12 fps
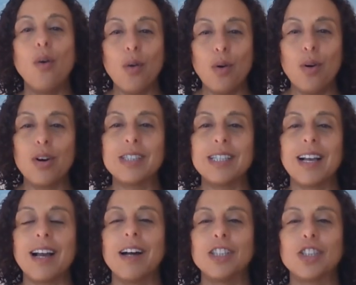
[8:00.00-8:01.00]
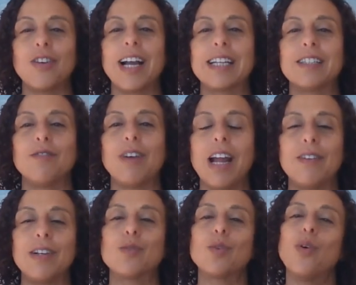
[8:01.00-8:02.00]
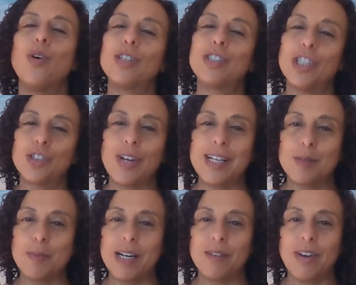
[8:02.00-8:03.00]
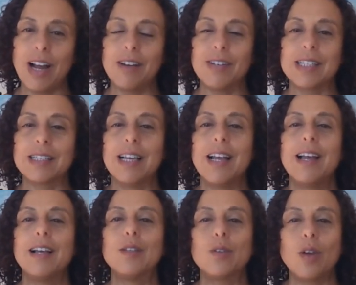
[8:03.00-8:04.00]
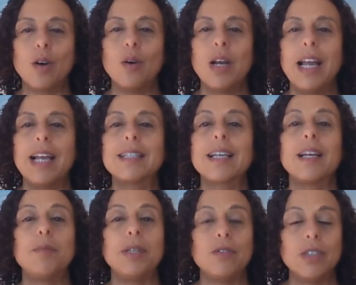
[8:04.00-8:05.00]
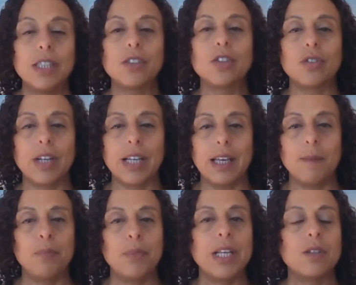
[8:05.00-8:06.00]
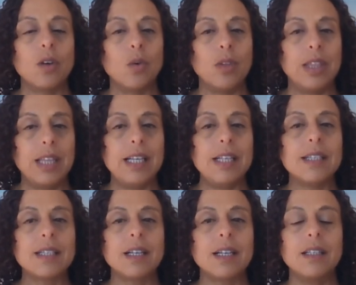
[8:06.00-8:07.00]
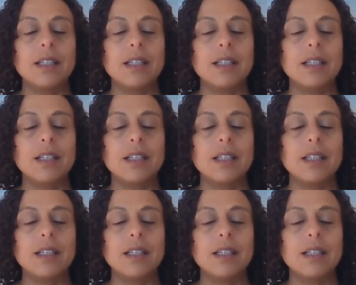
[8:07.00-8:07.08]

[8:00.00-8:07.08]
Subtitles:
or to contract a virus or to transmit a virus. So it's going to be real tricky. So these